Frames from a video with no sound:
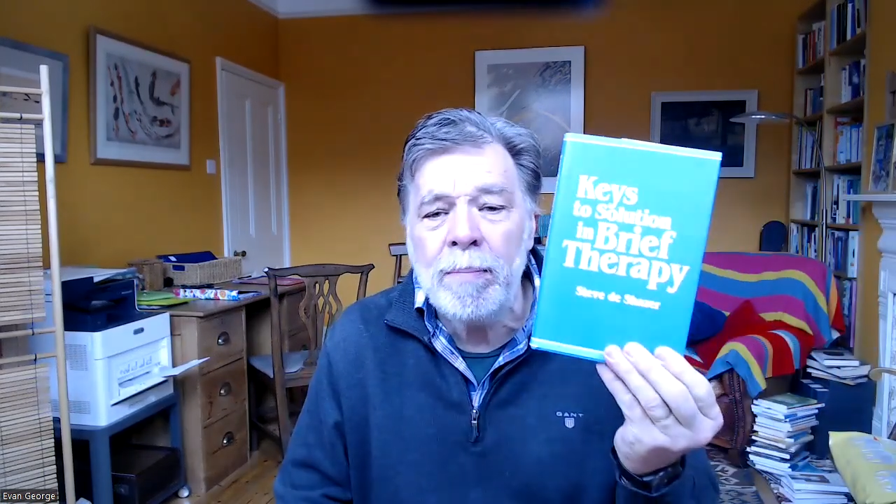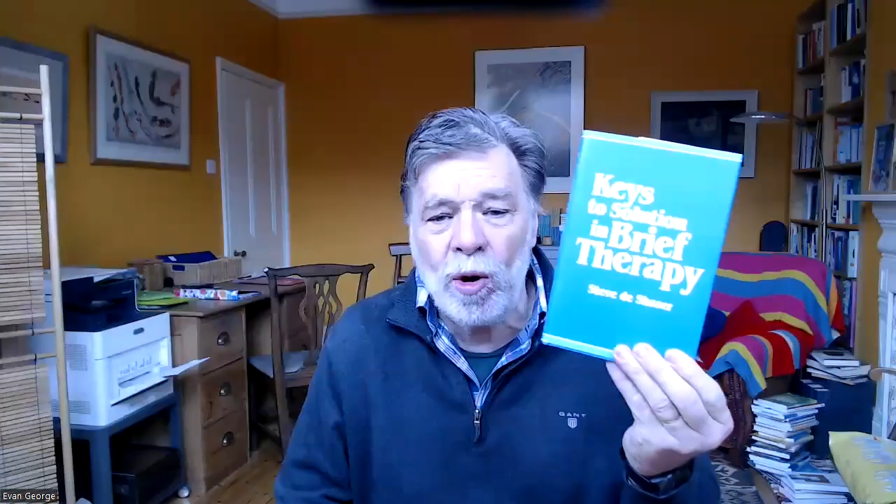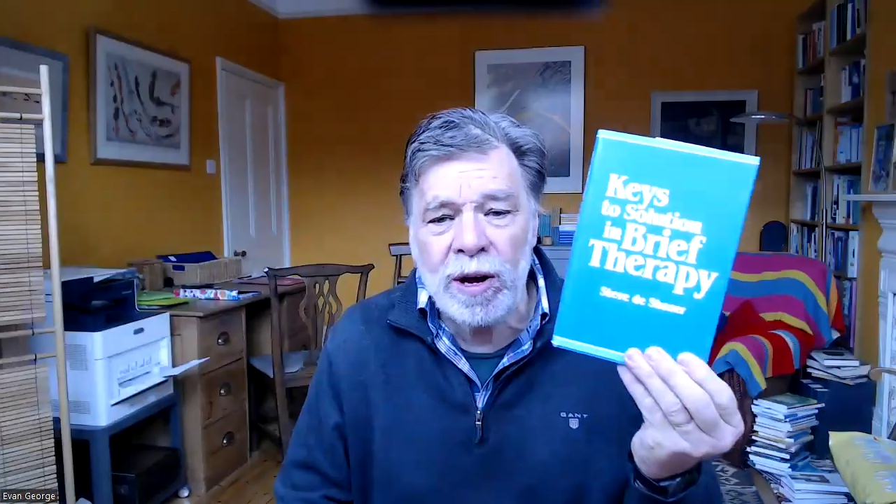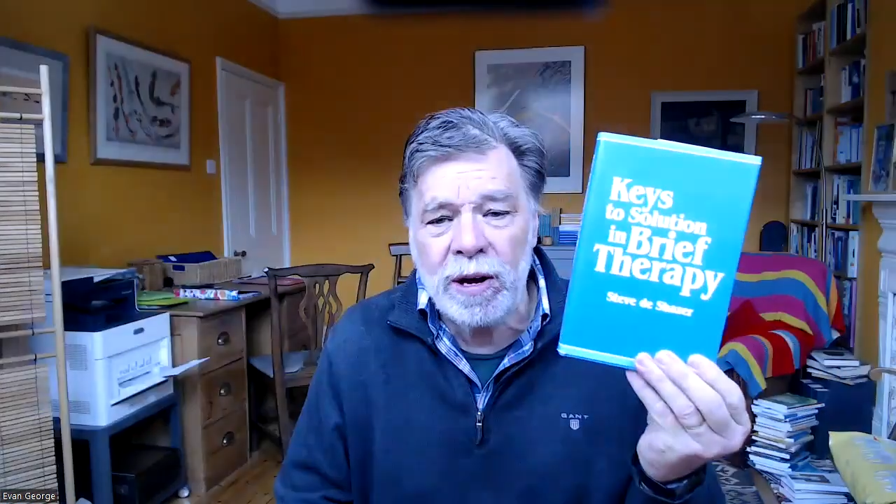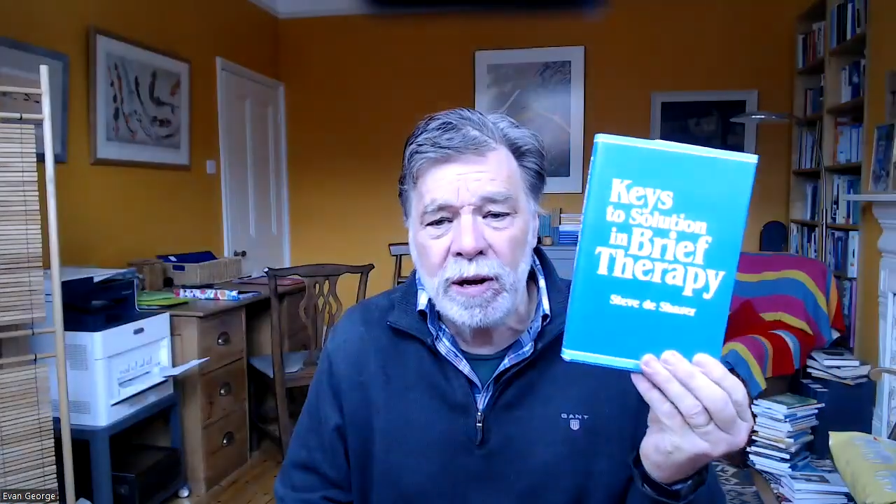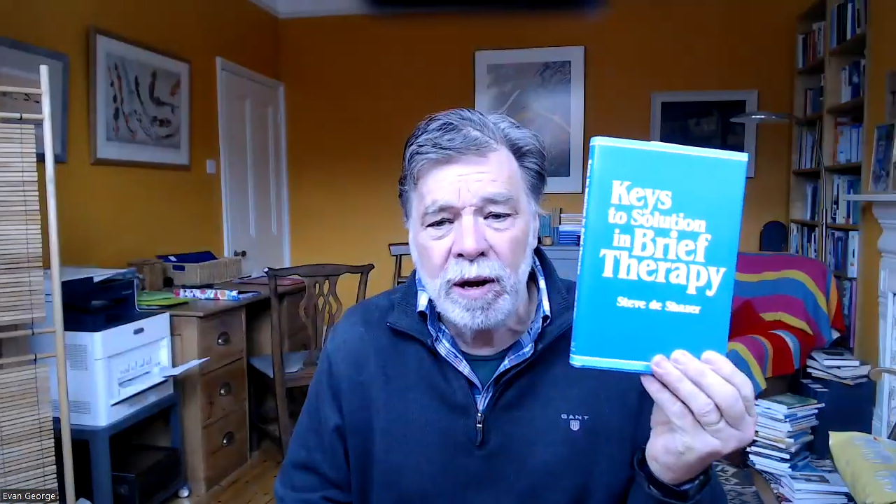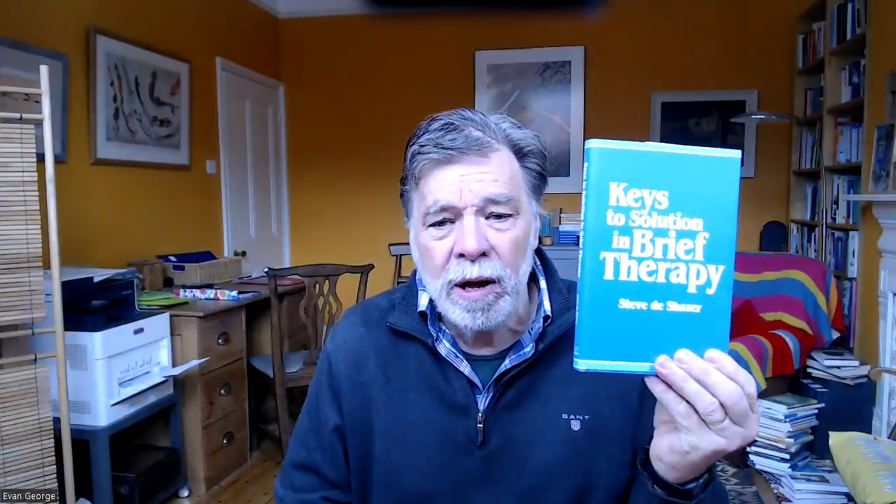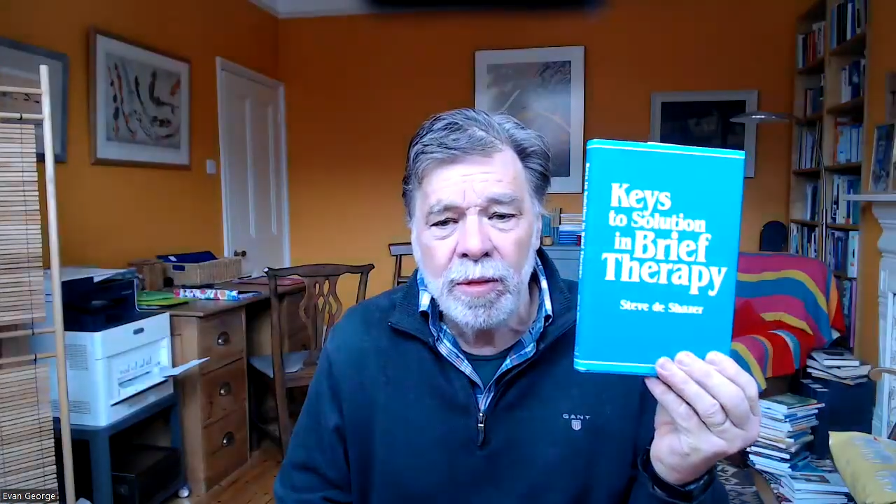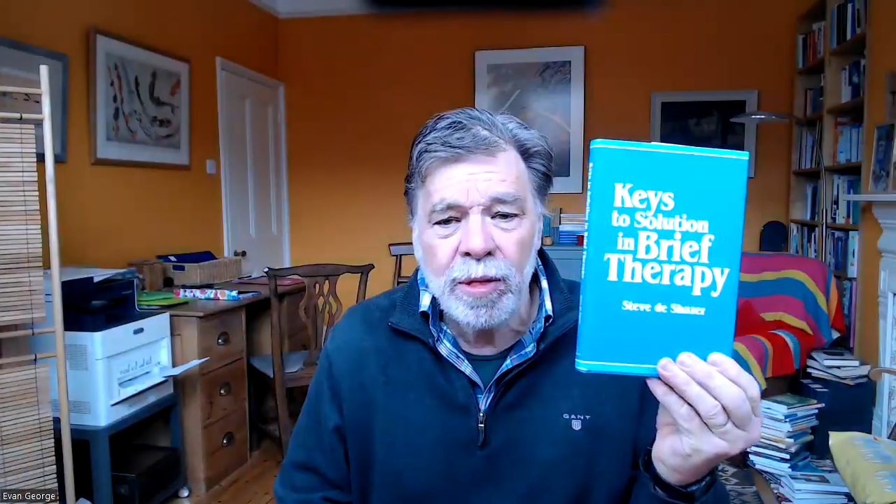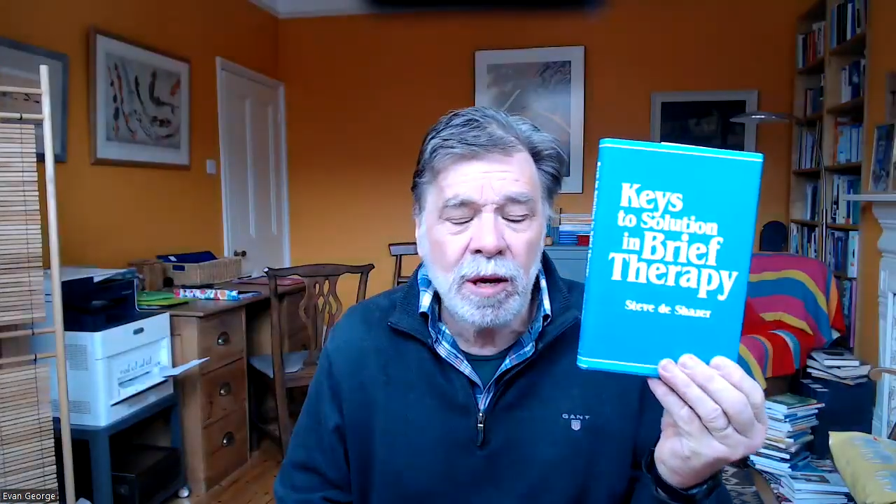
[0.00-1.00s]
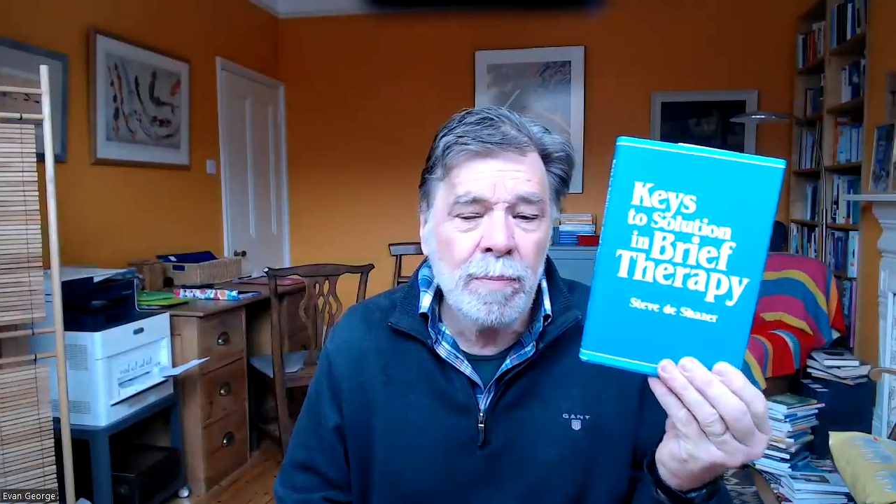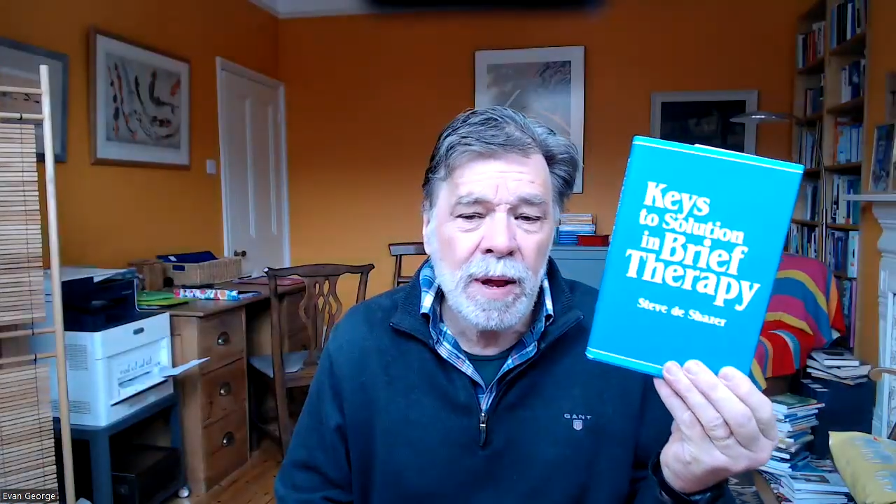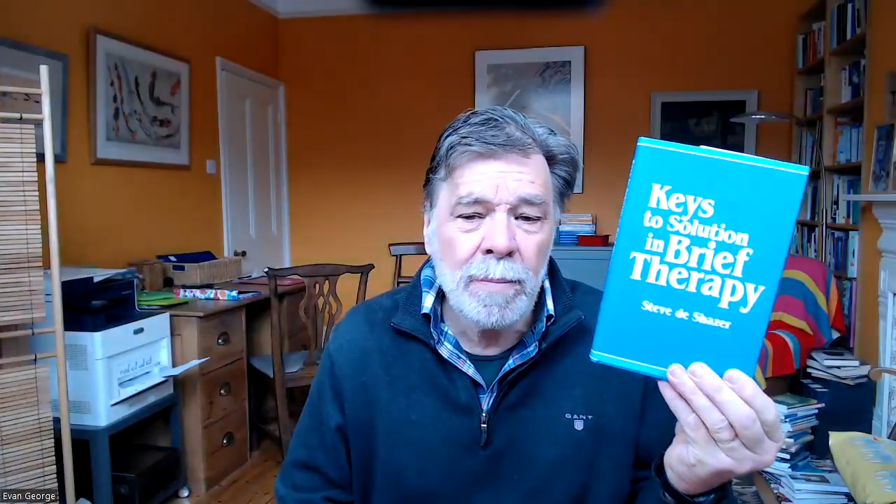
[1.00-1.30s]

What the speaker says: book that had